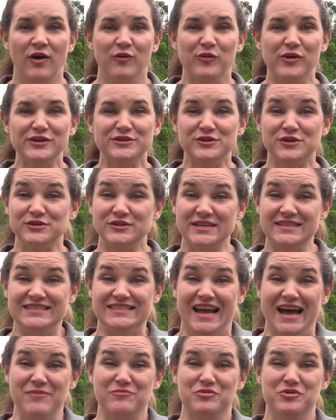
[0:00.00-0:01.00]
Research has
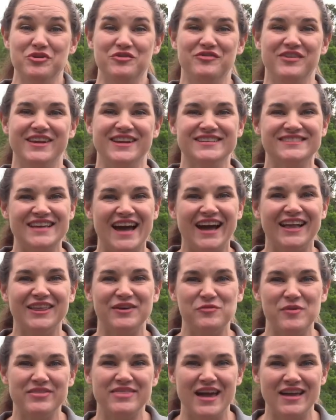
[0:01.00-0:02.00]
not proven exactly
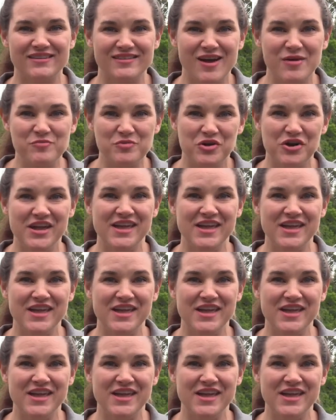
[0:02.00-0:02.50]
what that number